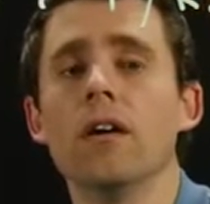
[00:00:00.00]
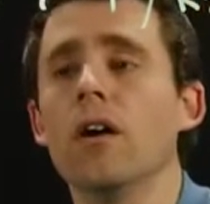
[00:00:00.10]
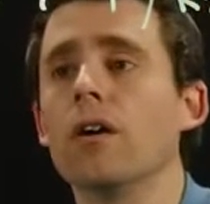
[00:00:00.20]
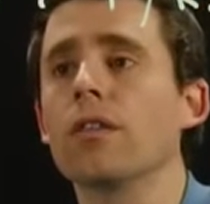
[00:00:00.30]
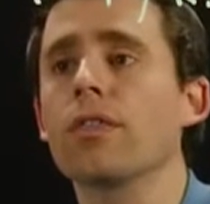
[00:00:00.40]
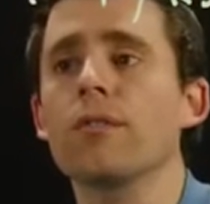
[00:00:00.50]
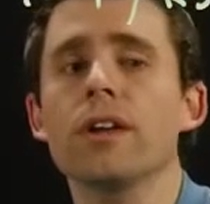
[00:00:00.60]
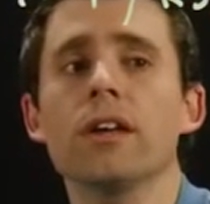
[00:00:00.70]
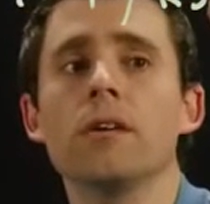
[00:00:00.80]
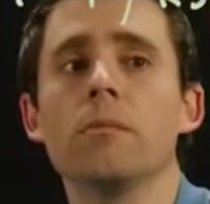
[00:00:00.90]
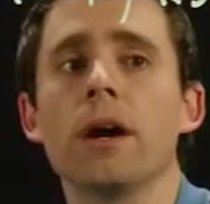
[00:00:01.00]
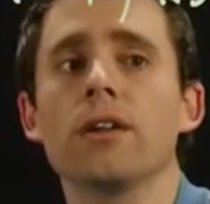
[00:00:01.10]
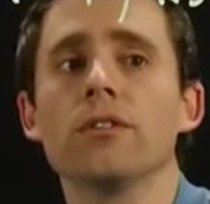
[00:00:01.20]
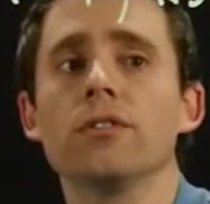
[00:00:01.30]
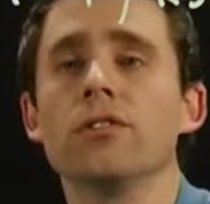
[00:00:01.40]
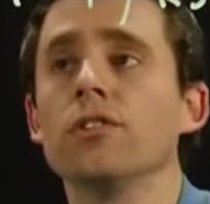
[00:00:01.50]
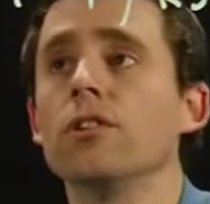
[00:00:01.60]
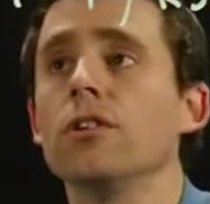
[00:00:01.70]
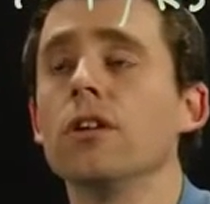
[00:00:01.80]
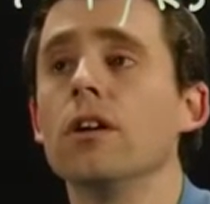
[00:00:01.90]
R3 minus
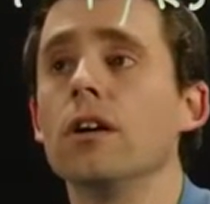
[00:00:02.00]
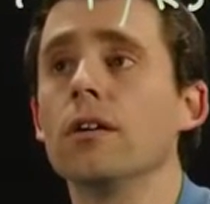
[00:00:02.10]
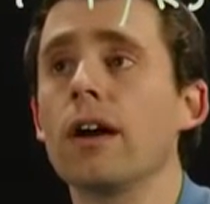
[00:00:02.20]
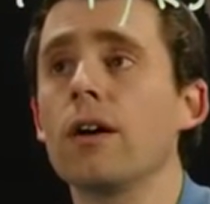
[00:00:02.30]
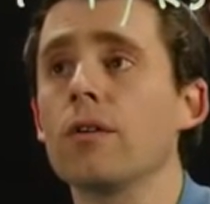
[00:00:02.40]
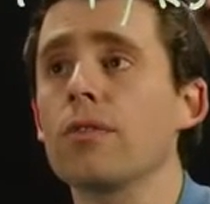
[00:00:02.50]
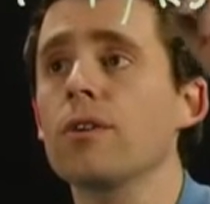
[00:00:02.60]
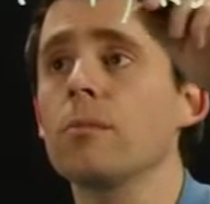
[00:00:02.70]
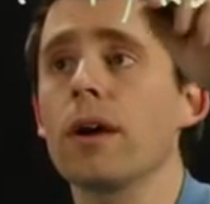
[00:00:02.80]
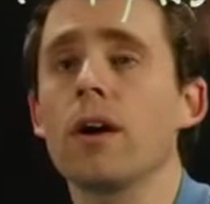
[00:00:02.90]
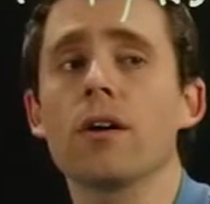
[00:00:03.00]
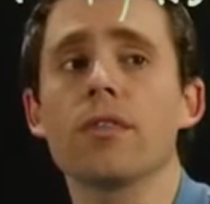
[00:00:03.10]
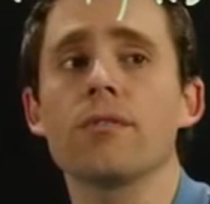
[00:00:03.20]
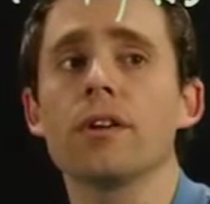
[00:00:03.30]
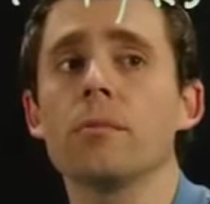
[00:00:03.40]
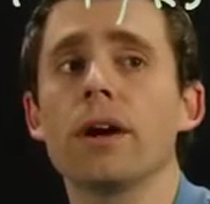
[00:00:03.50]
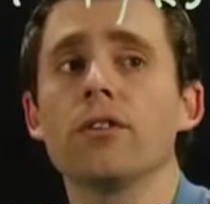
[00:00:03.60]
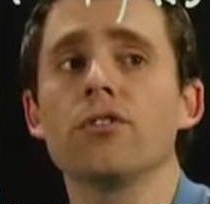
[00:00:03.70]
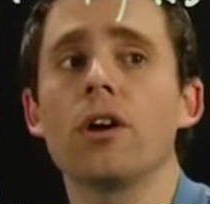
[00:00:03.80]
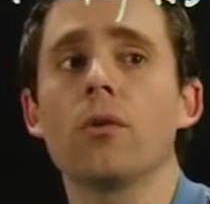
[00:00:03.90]
uh, R3 by R3
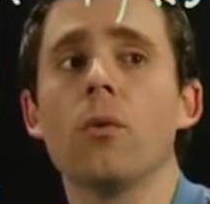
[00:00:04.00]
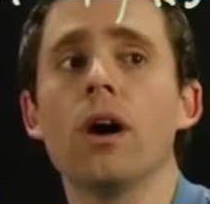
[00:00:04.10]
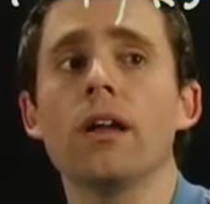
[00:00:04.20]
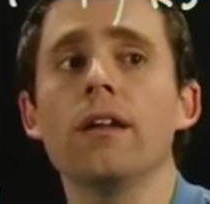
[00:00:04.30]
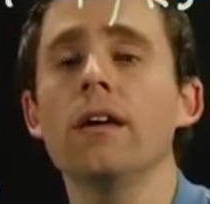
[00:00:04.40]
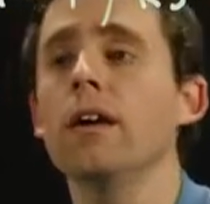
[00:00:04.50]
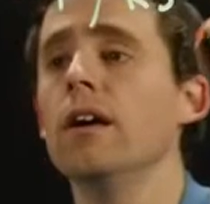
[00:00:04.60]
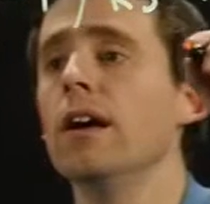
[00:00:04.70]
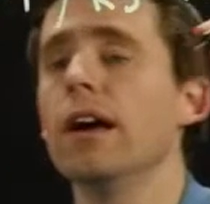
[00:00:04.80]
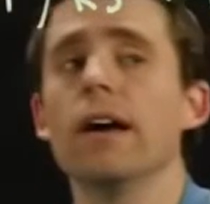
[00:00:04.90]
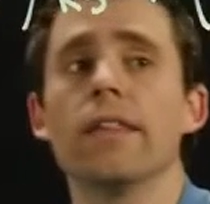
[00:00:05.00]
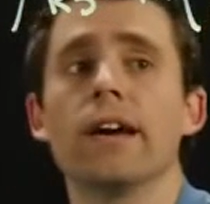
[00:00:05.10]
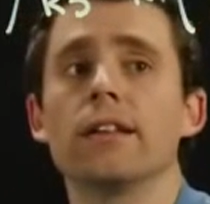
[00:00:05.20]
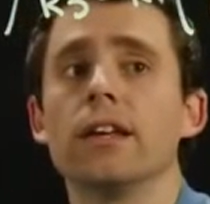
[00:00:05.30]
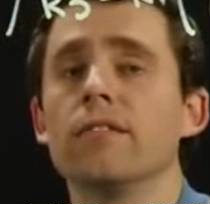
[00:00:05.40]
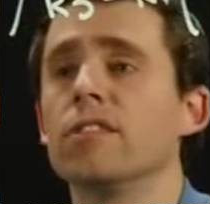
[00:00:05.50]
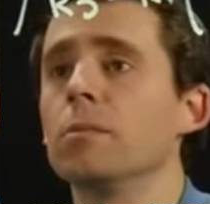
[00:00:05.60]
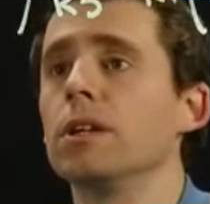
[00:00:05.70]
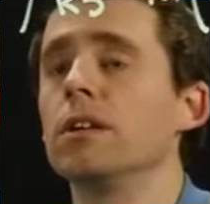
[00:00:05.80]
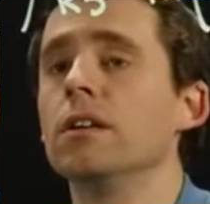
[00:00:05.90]
minus R1. And that gives
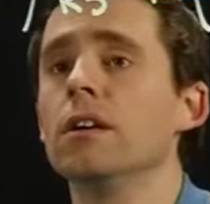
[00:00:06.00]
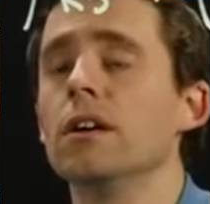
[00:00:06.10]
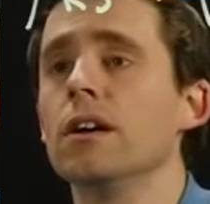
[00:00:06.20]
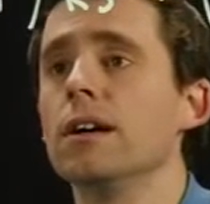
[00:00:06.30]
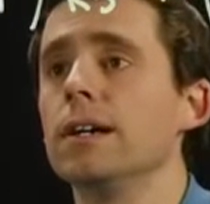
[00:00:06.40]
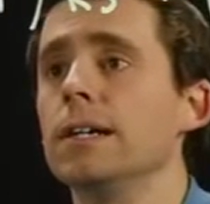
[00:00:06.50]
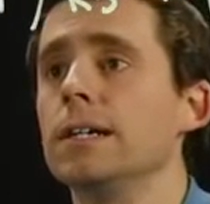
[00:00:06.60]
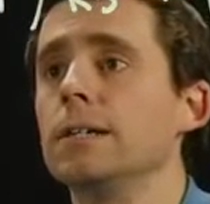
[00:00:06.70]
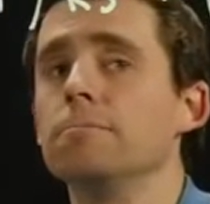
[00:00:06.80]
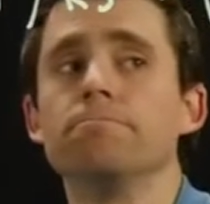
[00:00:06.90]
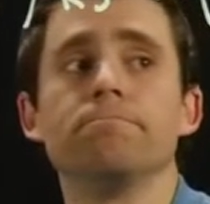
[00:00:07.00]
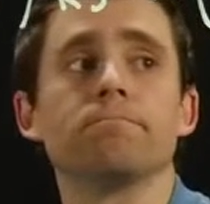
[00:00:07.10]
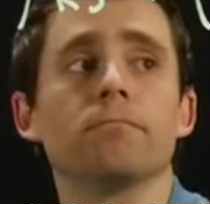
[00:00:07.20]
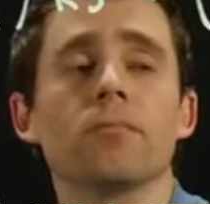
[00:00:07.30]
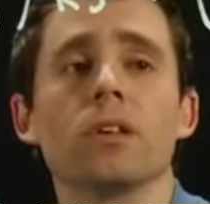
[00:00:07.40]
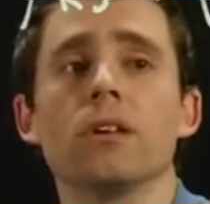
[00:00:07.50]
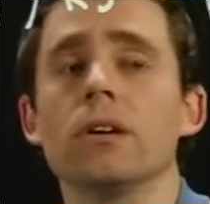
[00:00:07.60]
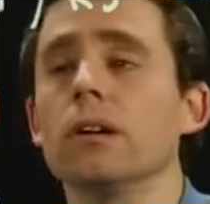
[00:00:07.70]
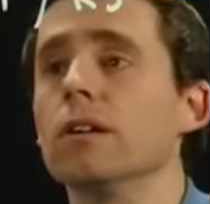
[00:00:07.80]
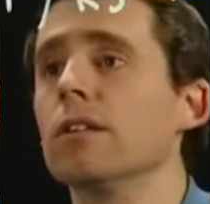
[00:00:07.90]
me um,
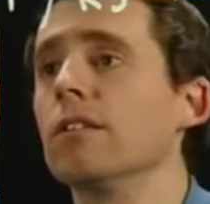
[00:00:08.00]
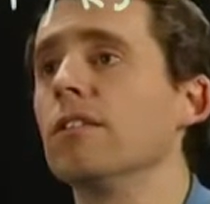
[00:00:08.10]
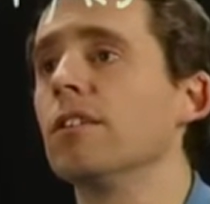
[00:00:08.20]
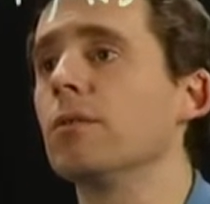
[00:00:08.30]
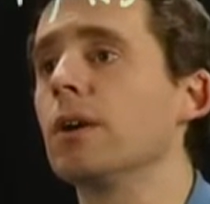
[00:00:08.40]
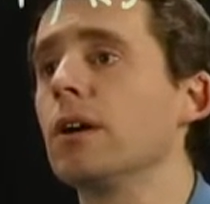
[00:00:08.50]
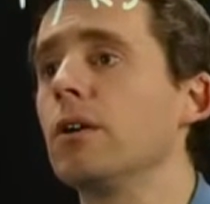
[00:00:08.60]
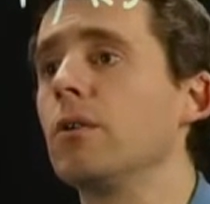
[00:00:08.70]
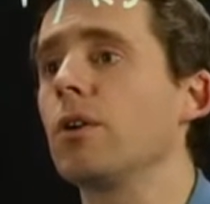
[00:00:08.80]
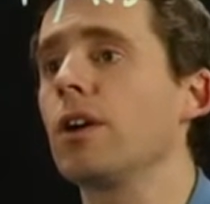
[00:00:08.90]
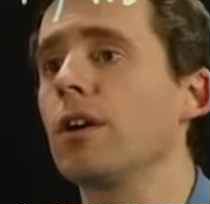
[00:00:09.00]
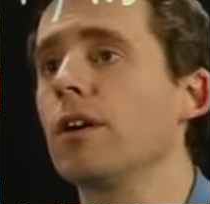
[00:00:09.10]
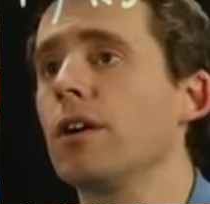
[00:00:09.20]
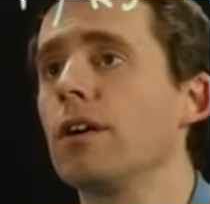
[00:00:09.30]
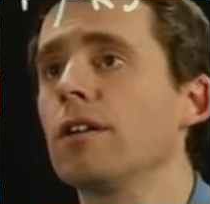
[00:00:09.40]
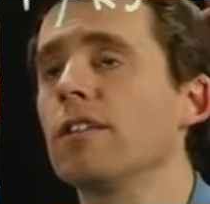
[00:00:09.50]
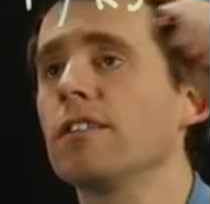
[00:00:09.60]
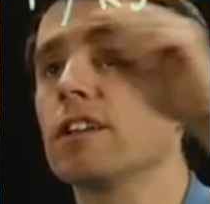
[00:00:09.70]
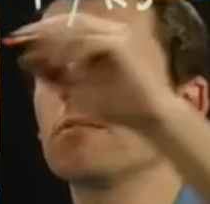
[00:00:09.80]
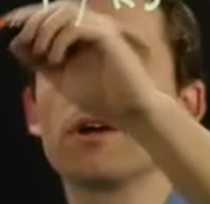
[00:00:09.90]
uh, 0 here,
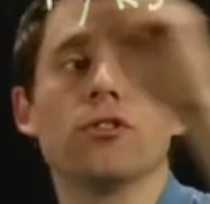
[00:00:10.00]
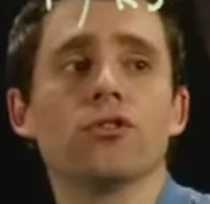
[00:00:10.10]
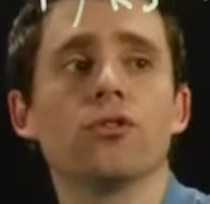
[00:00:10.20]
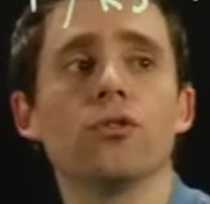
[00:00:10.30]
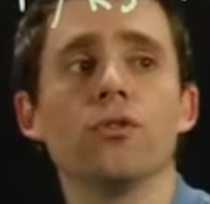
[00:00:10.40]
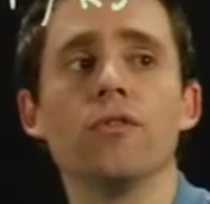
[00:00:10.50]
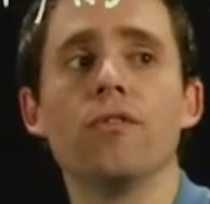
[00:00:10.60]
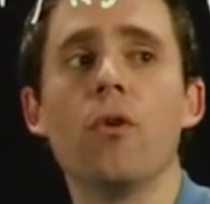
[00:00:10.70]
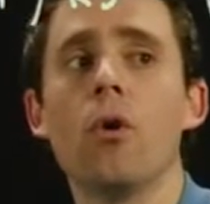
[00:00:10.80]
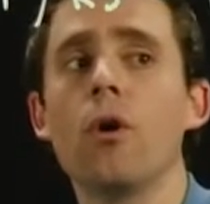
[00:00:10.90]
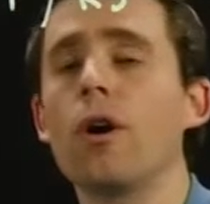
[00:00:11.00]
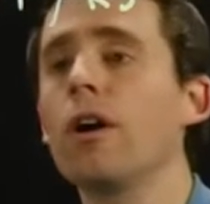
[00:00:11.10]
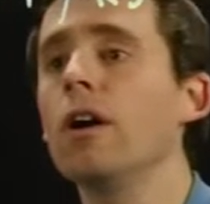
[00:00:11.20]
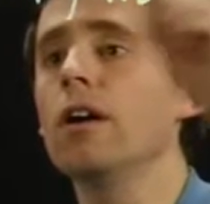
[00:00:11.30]
6 minus 2, 4,